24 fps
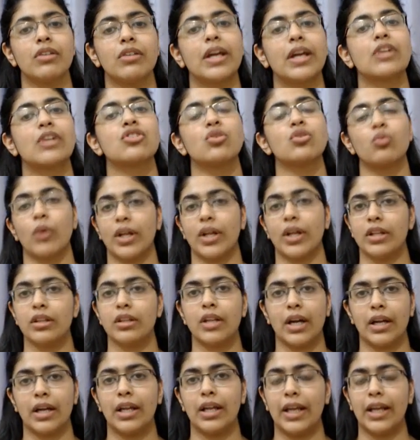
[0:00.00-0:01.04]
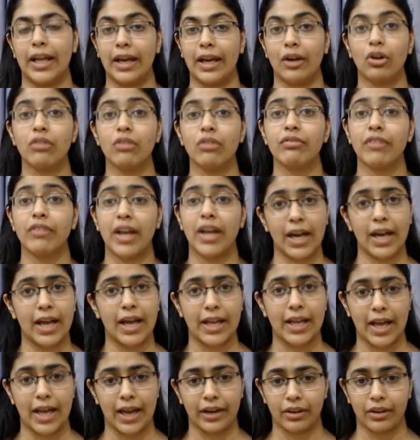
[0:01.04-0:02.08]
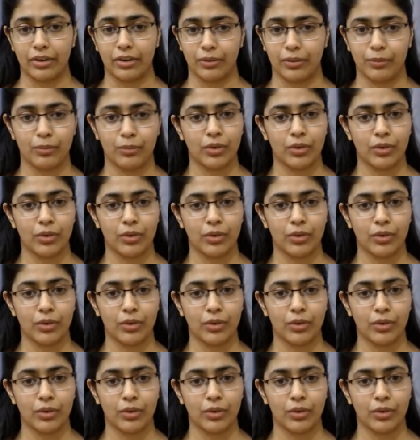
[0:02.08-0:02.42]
section 138 of NI Act,